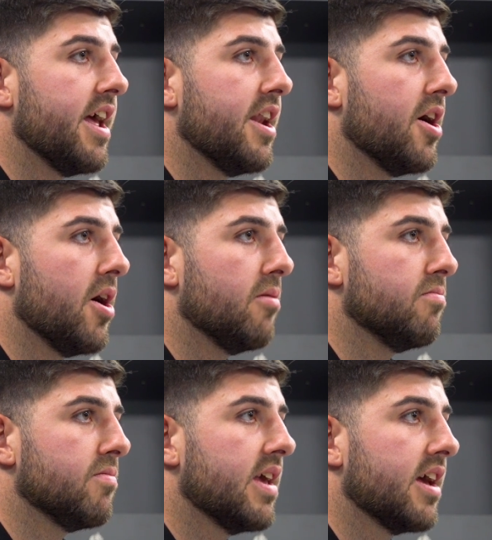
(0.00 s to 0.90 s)

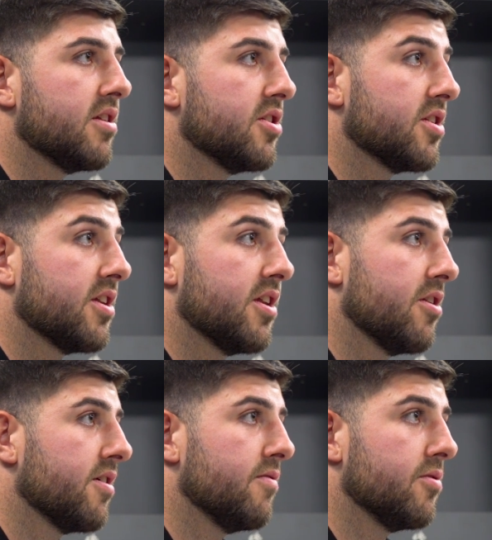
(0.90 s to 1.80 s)
then, just
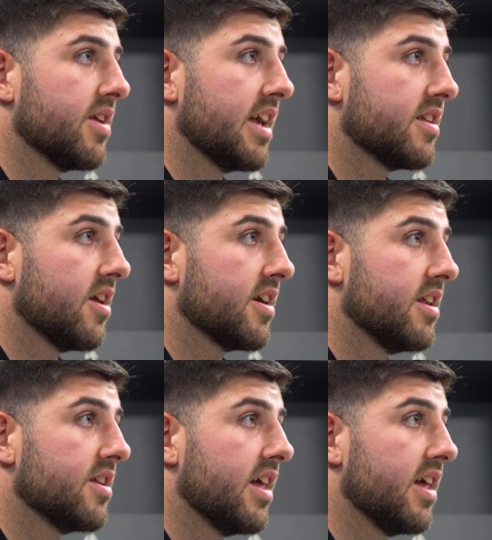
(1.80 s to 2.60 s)
looking forward to get stuck into